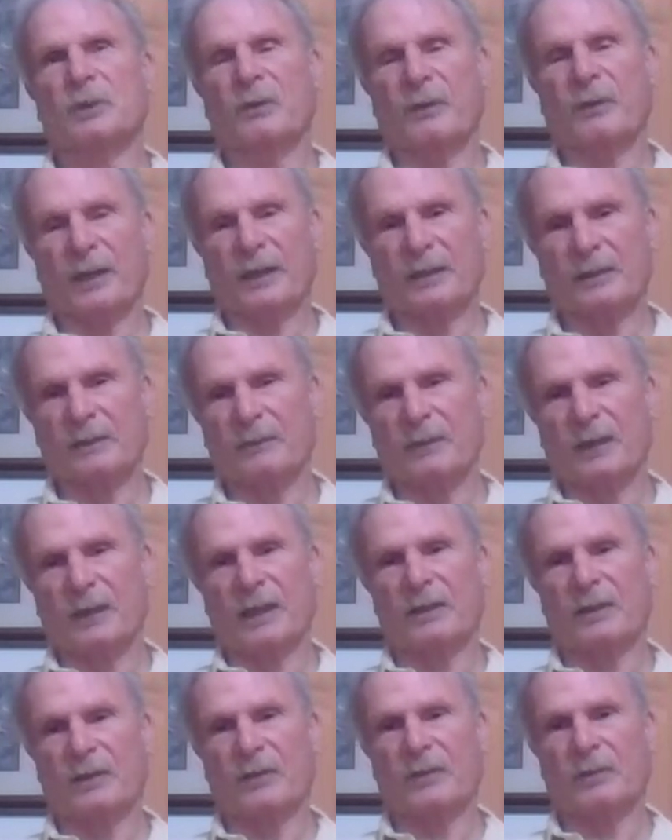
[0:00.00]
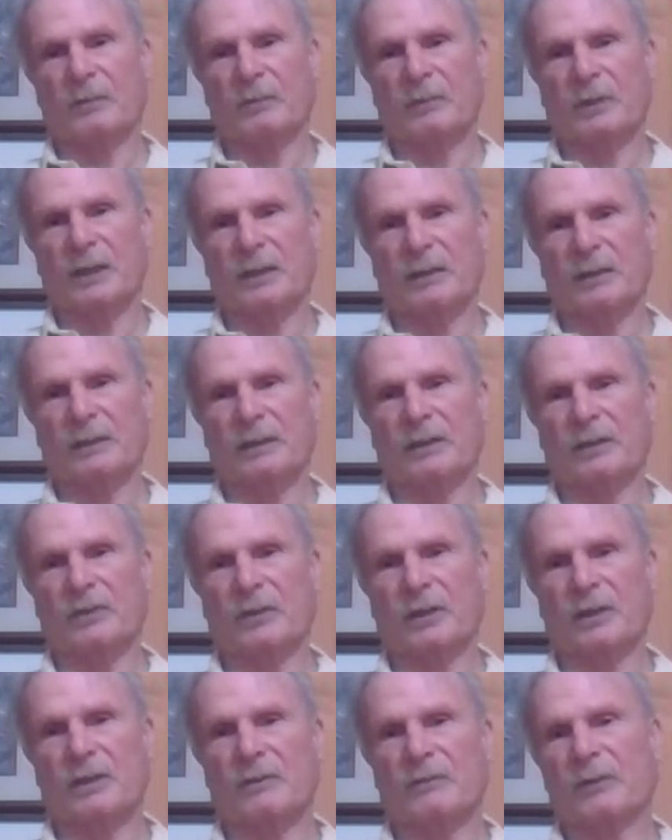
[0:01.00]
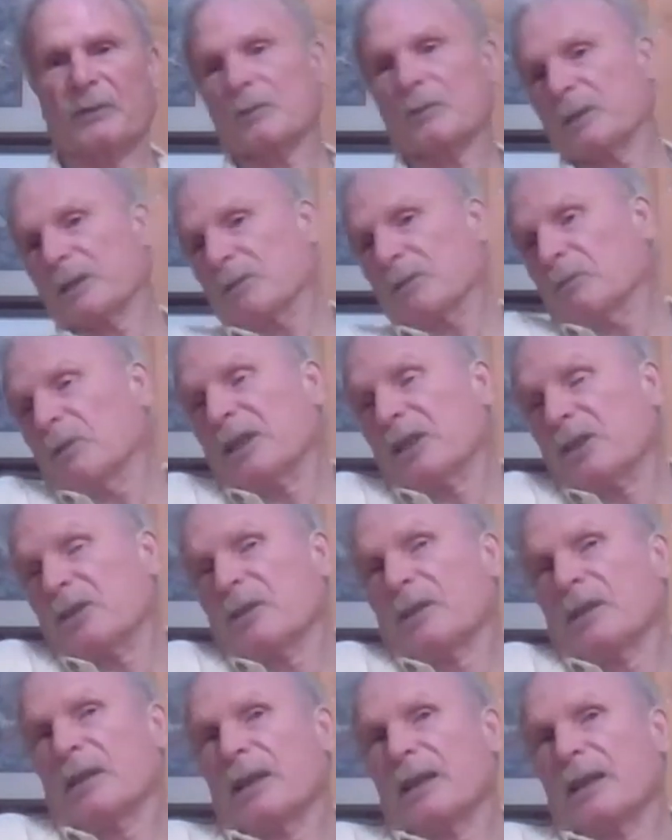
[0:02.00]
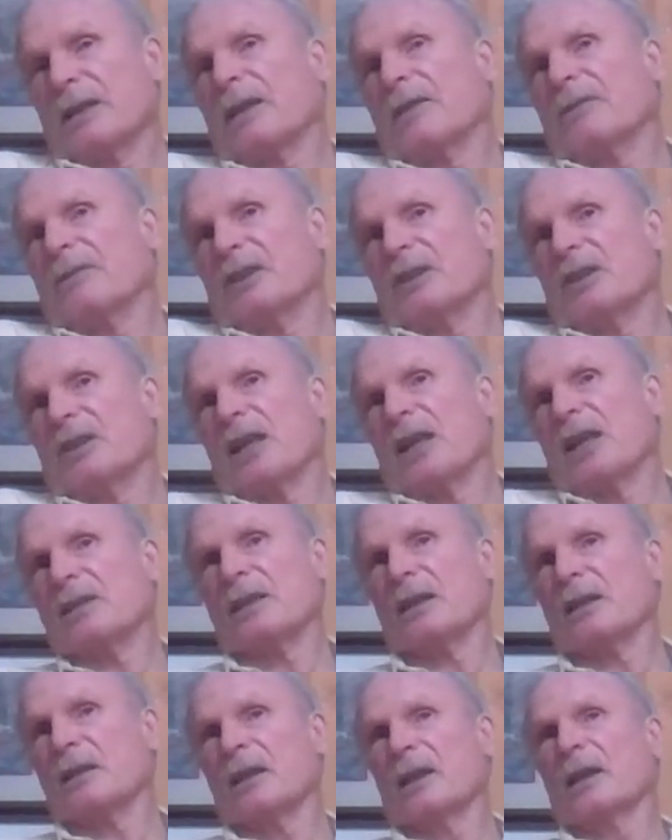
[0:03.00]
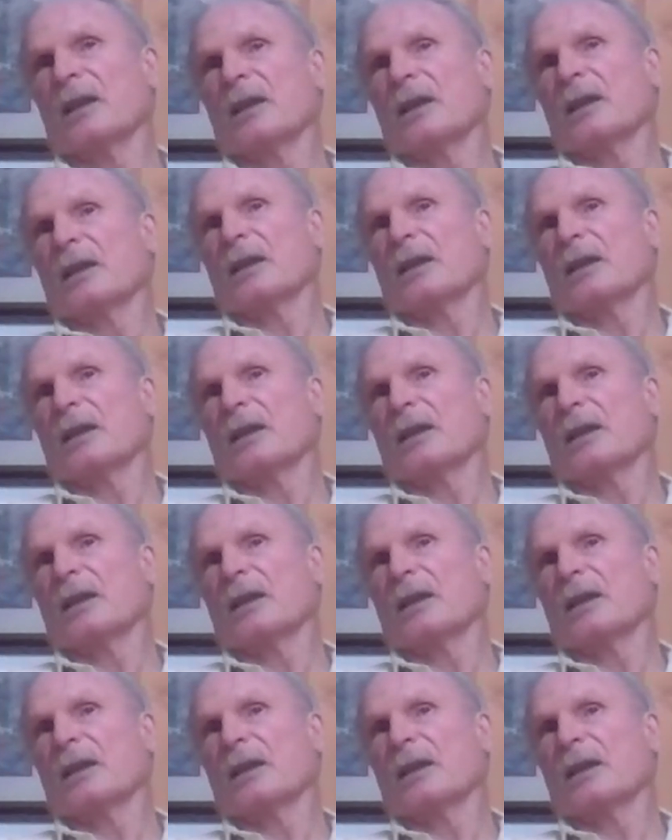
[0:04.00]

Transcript: prevent the fires from killing the trees in the first place, which, as I've suggested,